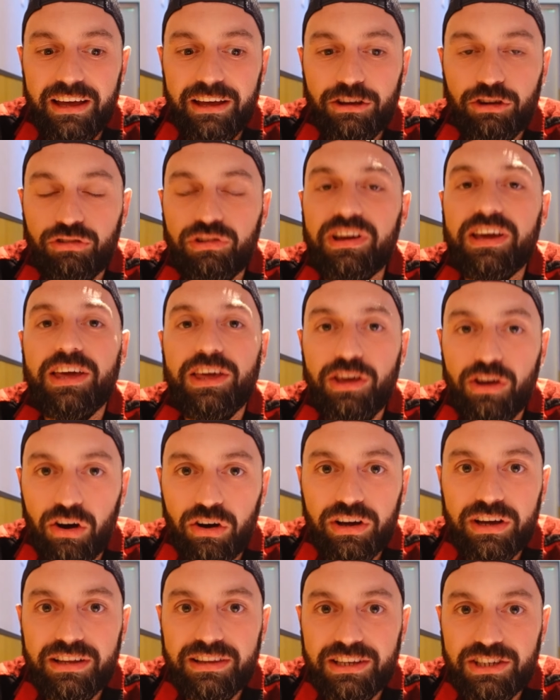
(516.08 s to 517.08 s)
Greek
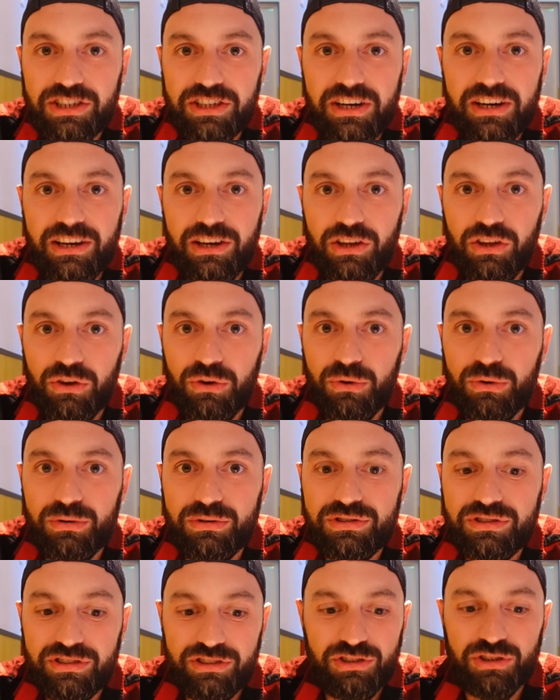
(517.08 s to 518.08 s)
yogurt that she didn't
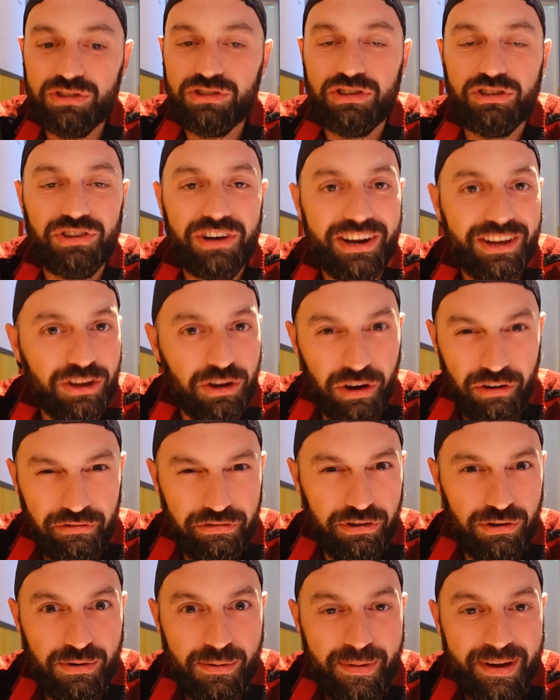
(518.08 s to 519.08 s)
use, just to try and cut
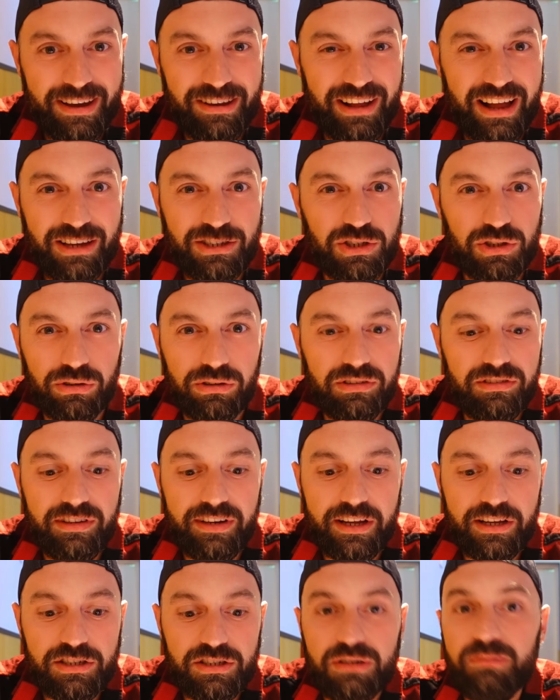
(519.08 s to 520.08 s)
through a bit of that
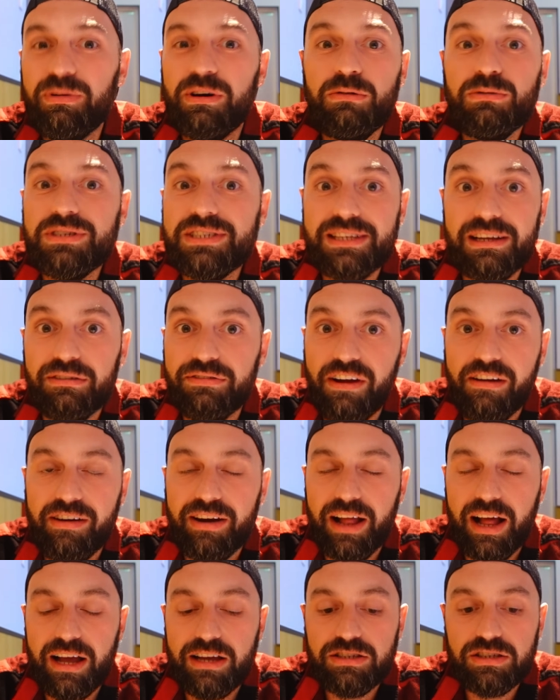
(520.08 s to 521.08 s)
saltiness, but it was still very
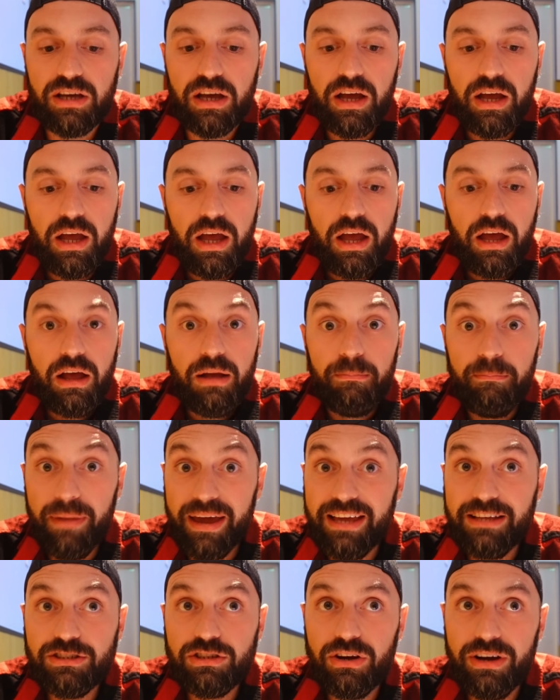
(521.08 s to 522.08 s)
nice.
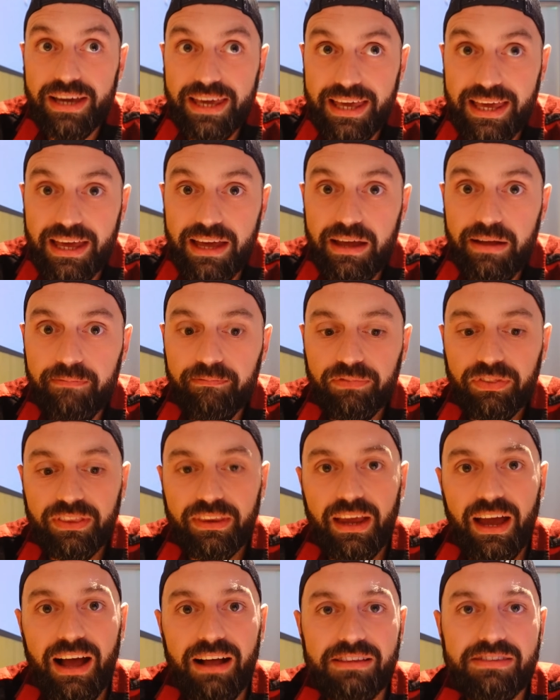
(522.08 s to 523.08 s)
Mains are here.
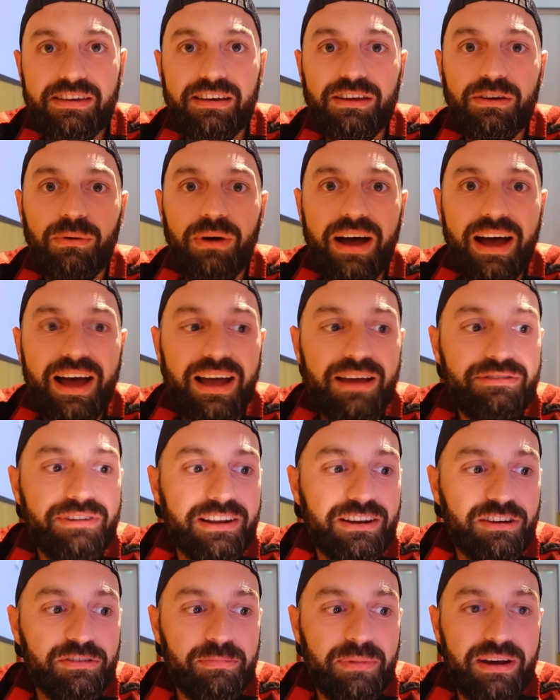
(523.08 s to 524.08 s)
I'll tell you what I've had
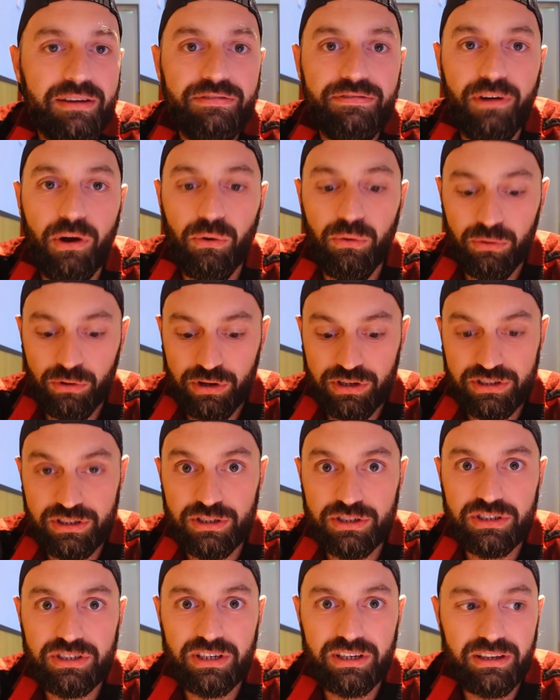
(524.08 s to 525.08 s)
off my phone, because
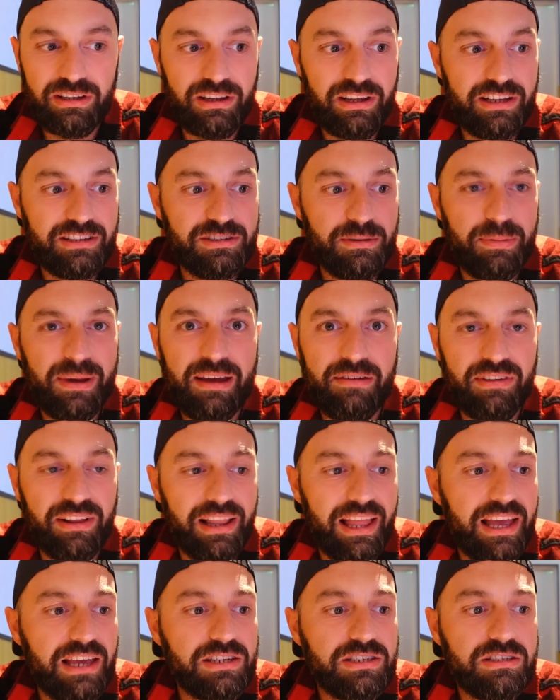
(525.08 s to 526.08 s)
it's a bit of a
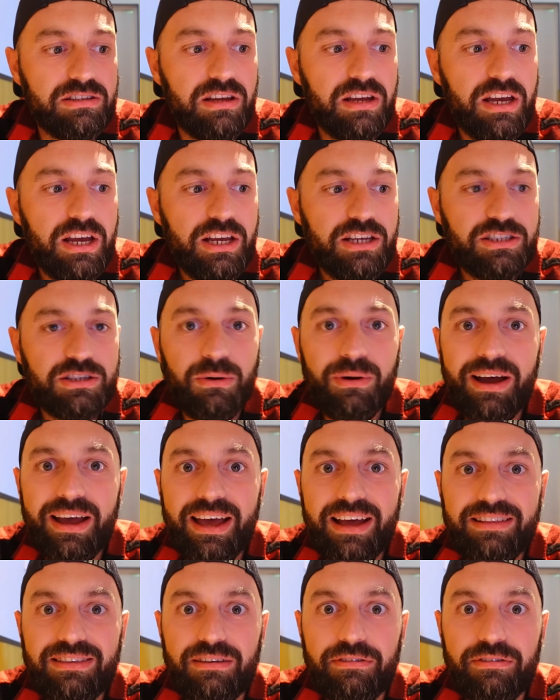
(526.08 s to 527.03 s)
list. So I had the